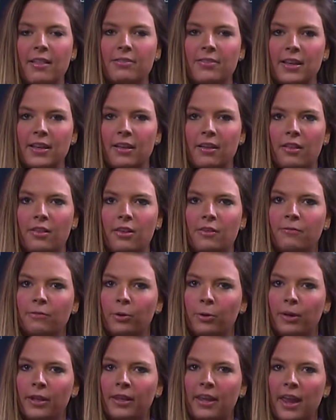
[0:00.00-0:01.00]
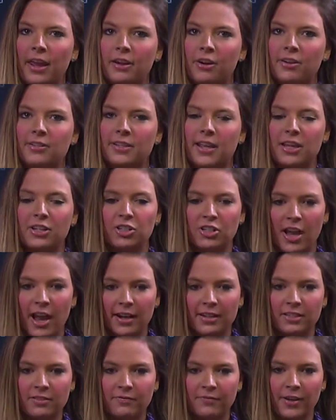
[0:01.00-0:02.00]
the, the Florida Gators, in
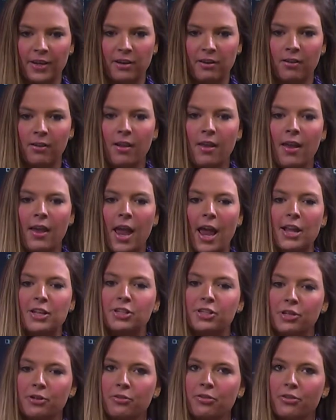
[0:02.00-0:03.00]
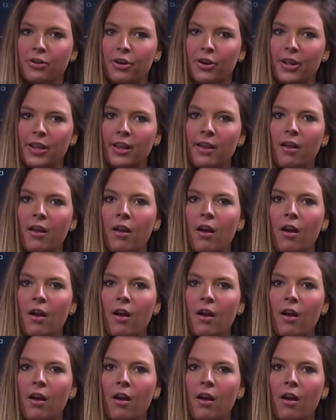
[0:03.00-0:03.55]
Jacksonville at 2.30